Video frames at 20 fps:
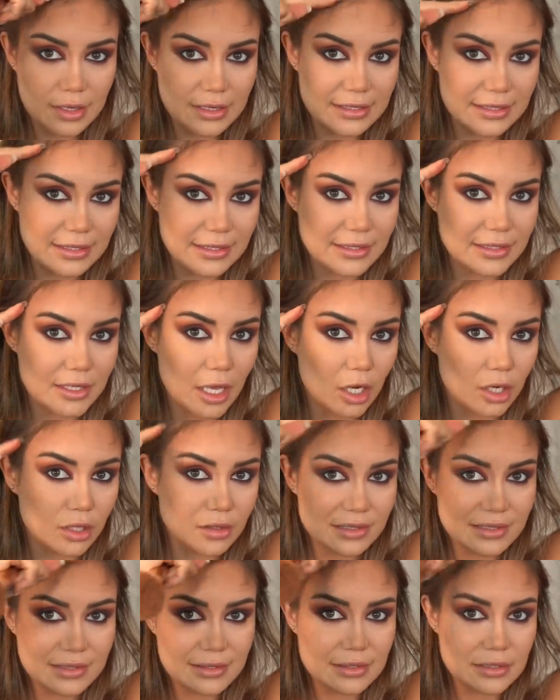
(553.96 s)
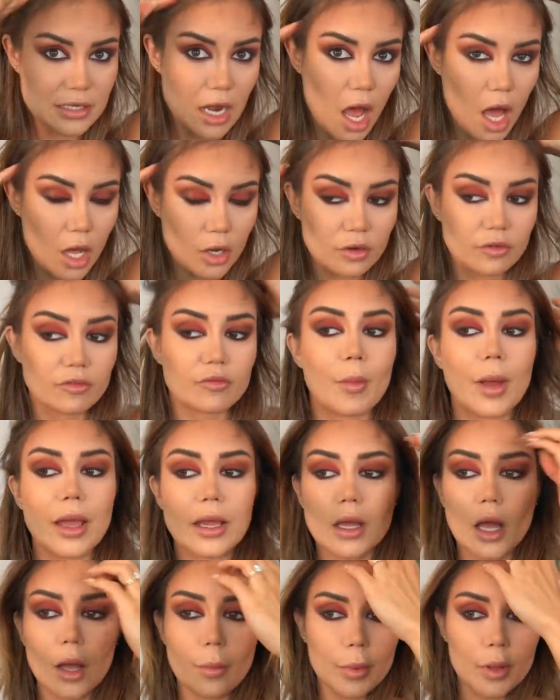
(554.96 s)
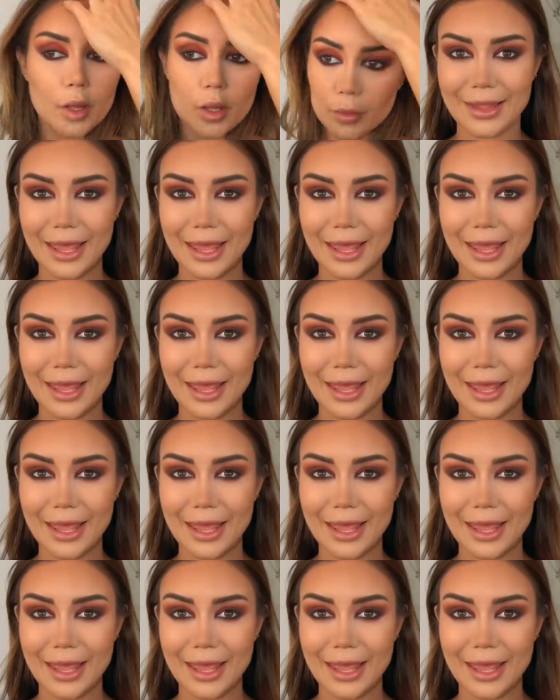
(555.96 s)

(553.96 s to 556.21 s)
sudden start of makeup.